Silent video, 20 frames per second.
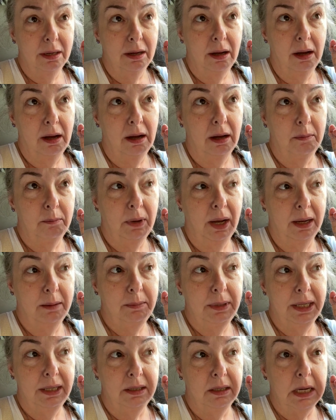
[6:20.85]
Um, I
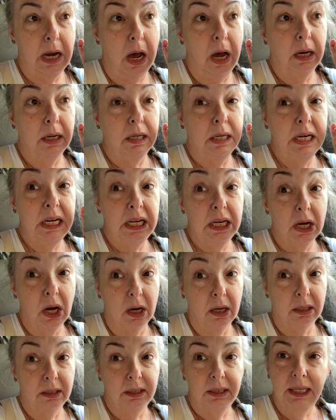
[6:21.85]
mean not
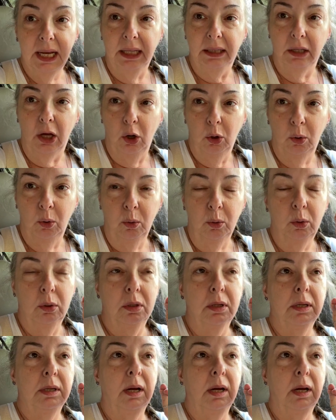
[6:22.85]
neon yellow,